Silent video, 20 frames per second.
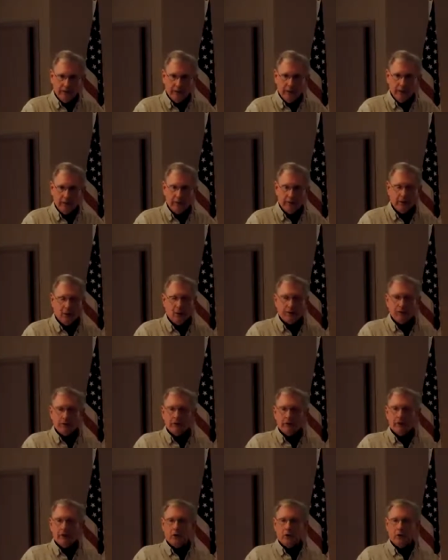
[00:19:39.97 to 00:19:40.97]
and then all of
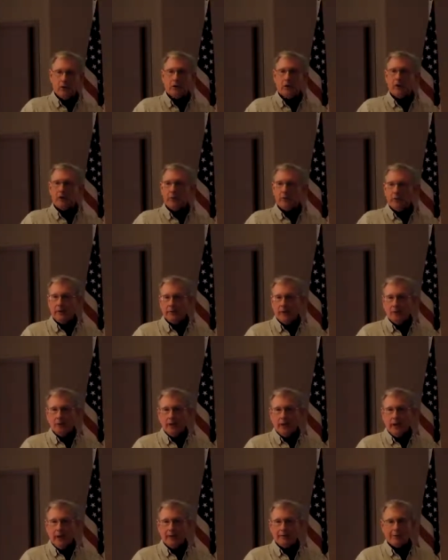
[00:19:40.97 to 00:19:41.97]
a sudden it opens up
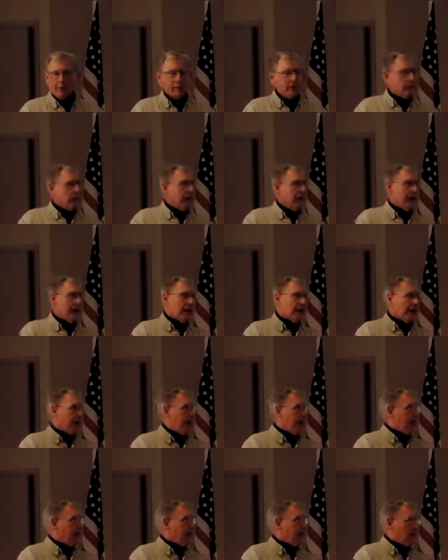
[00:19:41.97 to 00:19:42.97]
into a cave? I mean, we got